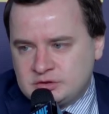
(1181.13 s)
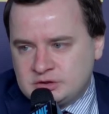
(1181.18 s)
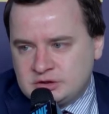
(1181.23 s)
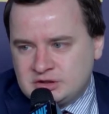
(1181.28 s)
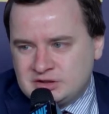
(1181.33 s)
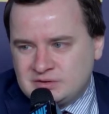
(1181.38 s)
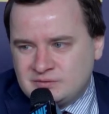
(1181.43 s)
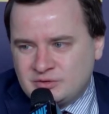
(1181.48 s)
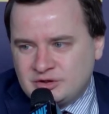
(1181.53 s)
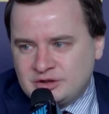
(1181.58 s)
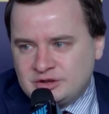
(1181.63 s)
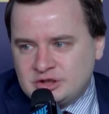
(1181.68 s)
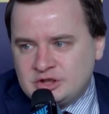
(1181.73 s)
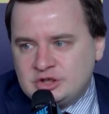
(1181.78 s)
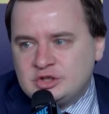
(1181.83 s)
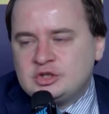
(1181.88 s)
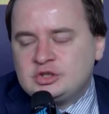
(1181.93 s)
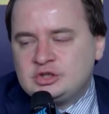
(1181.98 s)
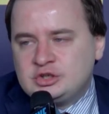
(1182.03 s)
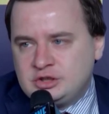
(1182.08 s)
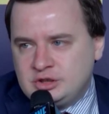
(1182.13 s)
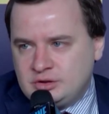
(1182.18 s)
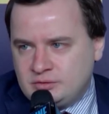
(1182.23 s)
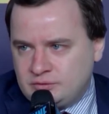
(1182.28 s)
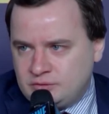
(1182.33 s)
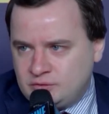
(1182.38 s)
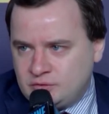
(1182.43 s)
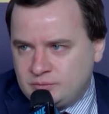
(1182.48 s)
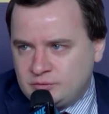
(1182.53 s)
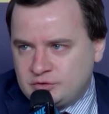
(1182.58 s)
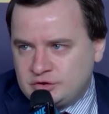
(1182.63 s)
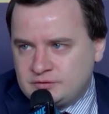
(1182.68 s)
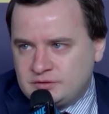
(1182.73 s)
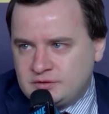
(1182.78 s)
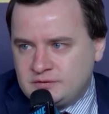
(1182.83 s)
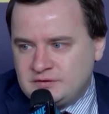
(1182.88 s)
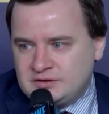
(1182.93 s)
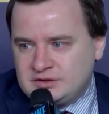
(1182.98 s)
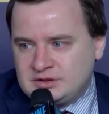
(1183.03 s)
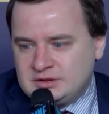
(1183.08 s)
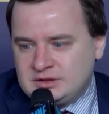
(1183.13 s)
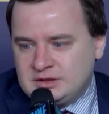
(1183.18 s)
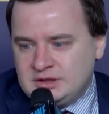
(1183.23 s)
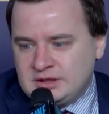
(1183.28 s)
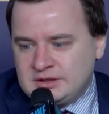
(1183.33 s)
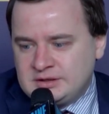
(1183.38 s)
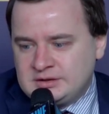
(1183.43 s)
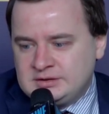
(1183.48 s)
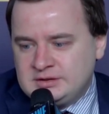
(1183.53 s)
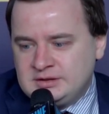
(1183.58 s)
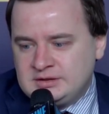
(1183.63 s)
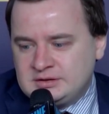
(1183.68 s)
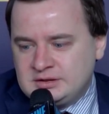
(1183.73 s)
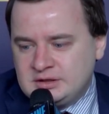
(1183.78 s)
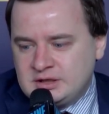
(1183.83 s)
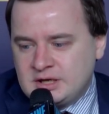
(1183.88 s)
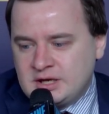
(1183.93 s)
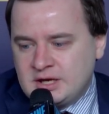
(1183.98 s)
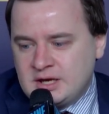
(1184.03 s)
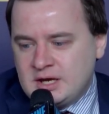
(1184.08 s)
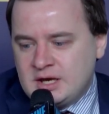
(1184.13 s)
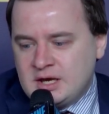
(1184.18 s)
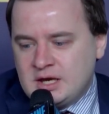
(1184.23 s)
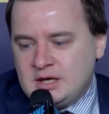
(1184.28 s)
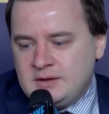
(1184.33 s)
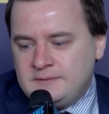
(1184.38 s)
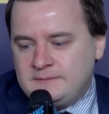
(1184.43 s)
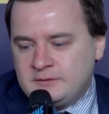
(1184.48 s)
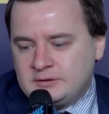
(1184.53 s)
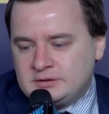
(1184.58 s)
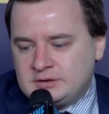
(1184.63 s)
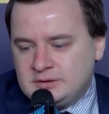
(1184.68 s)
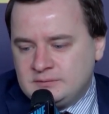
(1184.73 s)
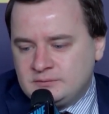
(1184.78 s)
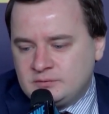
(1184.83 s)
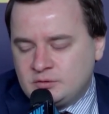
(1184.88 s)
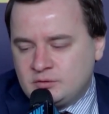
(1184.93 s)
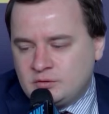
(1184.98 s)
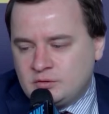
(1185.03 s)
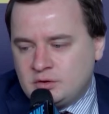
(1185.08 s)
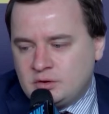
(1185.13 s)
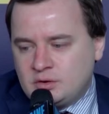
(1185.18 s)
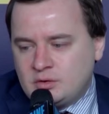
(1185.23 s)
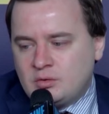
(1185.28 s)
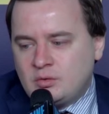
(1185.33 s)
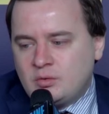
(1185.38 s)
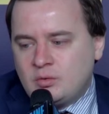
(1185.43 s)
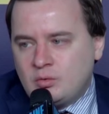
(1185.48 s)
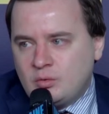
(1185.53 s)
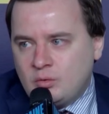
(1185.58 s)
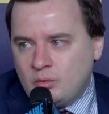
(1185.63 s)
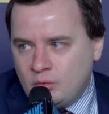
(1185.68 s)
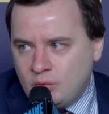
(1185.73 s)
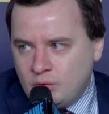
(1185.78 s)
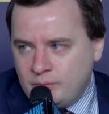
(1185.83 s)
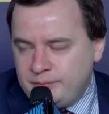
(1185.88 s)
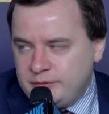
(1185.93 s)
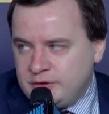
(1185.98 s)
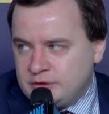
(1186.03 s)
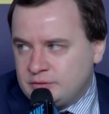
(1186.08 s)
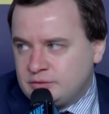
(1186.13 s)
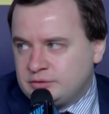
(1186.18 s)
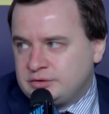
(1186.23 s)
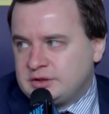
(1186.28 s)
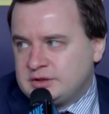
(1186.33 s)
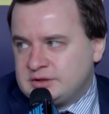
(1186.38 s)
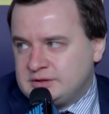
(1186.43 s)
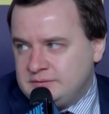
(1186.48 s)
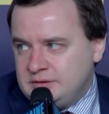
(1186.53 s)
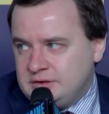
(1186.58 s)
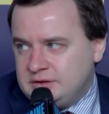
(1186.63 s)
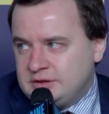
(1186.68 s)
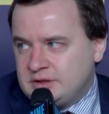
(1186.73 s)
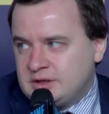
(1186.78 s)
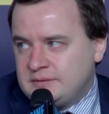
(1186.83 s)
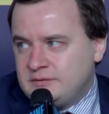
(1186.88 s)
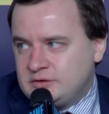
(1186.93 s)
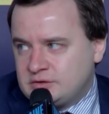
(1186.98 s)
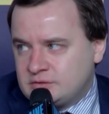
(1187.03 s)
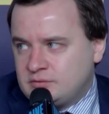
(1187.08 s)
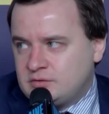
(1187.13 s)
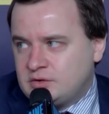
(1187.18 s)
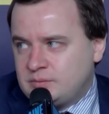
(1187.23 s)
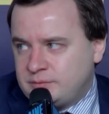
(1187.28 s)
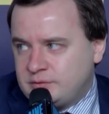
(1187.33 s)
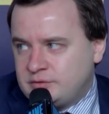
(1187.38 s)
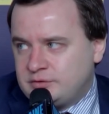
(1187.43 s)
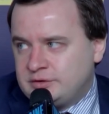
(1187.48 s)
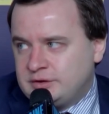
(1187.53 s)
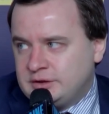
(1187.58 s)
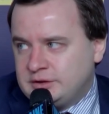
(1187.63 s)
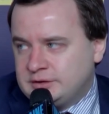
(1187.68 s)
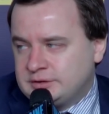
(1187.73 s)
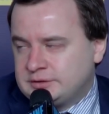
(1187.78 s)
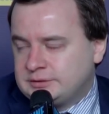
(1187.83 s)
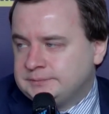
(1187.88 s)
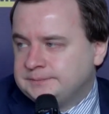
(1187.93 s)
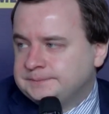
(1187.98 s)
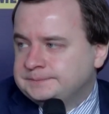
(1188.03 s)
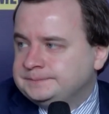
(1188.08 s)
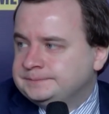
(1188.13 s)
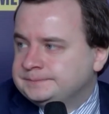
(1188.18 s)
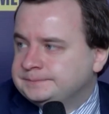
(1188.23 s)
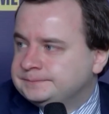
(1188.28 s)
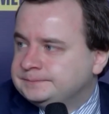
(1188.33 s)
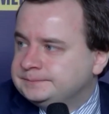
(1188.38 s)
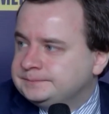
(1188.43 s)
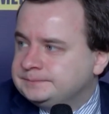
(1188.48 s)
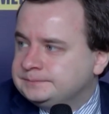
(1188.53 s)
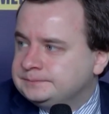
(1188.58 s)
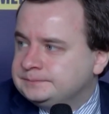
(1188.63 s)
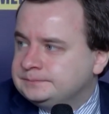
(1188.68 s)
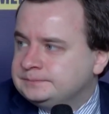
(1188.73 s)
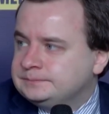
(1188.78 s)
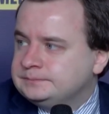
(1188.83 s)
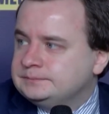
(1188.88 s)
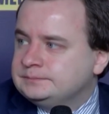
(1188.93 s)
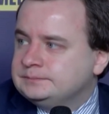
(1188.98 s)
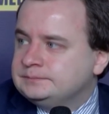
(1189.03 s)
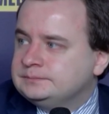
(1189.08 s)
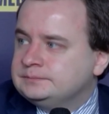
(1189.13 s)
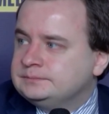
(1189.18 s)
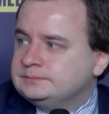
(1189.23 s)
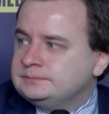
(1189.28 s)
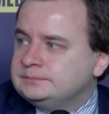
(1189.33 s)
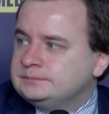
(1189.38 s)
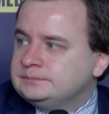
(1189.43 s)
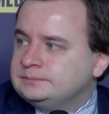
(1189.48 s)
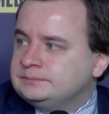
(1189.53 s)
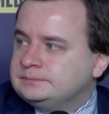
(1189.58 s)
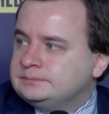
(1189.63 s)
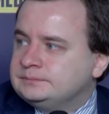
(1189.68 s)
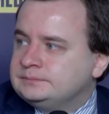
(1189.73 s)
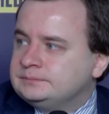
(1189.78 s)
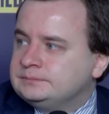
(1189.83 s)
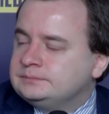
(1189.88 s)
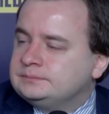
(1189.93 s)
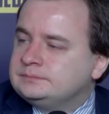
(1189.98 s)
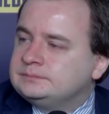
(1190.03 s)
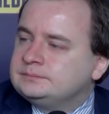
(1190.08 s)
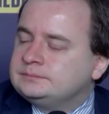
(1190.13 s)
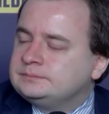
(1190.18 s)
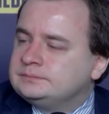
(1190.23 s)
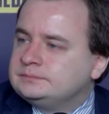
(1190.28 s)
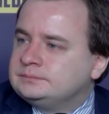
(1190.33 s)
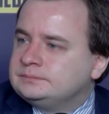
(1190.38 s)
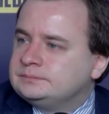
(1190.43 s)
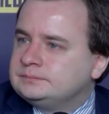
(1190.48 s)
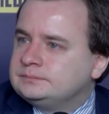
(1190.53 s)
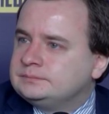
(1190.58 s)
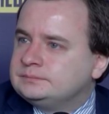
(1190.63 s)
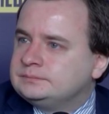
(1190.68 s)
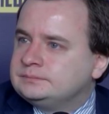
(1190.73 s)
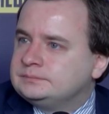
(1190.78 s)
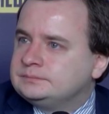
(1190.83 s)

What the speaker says: and heavily ill, and to create yet another opportunity for efficient exchange of the prisoners of war.